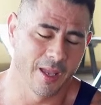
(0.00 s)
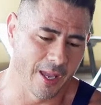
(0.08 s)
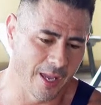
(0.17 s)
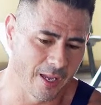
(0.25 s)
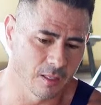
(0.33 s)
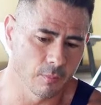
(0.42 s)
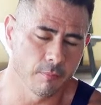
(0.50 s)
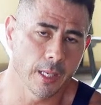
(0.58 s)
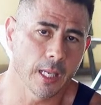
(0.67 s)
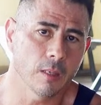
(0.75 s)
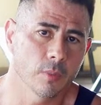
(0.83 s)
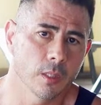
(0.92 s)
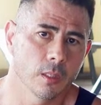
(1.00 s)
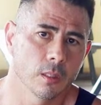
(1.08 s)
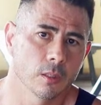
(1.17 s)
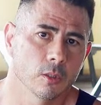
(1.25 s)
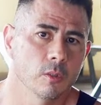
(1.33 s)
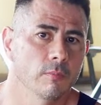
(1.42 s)
and maybe
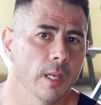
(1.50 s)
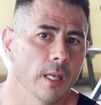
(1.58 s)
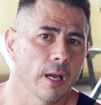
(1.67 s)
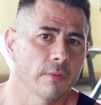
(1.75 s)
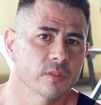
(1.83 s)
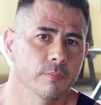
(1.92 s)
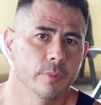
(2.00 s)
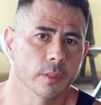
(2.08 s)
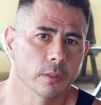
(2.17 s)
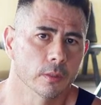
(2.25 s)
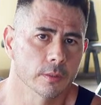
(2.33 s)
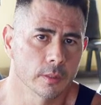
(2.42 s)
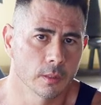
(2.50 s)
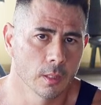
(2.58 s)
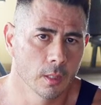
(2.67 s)
you have to build